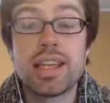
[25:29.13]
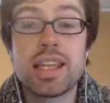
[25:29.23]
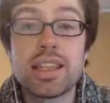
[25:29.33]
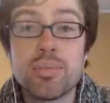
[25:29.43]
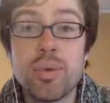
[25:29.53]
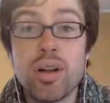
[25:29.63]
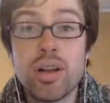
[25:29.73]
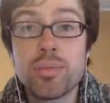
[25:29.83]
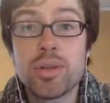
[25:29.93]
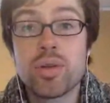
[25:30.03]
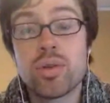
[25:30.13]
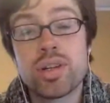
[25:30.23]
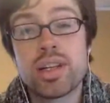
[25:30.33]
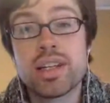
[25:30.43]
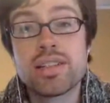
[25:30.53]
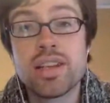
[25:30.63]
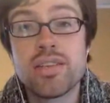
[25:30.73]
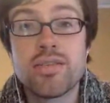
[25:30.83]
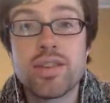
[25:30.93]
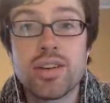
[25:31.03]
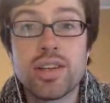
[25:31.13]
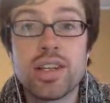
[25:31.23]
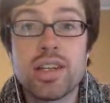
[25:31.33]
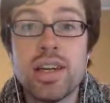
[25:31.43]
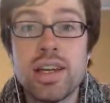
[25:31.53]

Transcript: Can they get the ball up the court against a very